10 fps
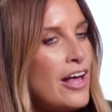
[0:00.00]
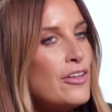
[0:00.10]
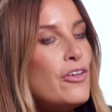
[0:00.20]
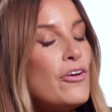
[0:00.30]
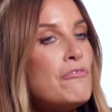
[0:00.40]
a
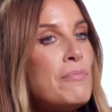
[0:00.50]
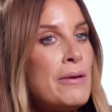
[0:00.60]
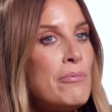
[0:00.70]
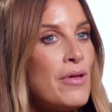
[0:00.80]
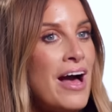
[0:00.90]
lot of
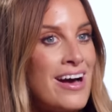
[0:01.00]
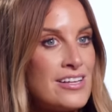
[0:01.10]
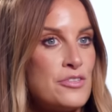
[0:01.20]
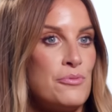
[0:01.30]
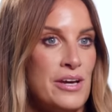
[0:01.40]
people
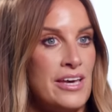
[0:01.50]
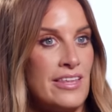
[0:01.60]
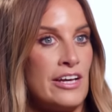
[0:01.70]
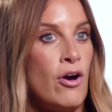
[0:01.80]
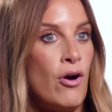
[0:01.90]
aren't aware
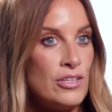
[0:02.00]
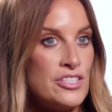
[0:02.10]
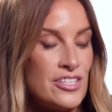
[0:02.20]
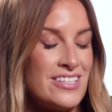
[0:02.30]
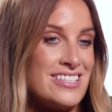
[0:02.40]
that
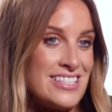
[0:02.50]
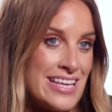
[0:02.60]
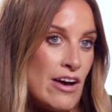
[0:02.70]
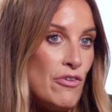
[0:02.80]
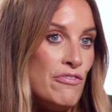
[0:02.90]
collagen
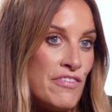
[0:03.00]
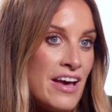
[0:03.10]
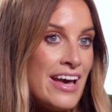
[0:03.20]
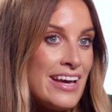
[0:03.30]
itself